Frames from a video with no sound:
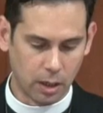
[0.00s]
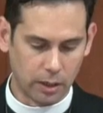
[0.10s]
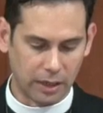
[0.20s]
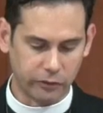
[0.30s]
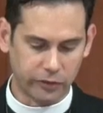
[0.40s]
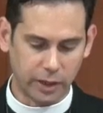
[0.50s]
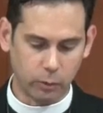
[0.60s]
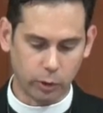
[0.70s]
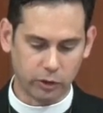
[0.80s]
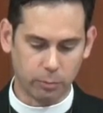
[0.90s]
Not just
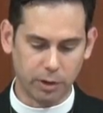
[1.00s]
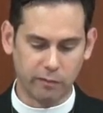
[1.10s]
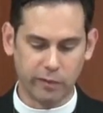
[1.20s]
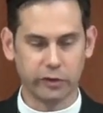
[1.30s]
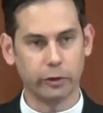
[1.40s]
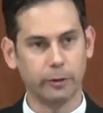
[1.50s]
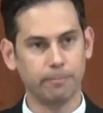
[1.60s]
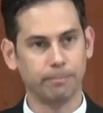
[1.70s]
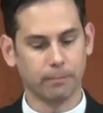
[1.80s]
anyone could be a visitor.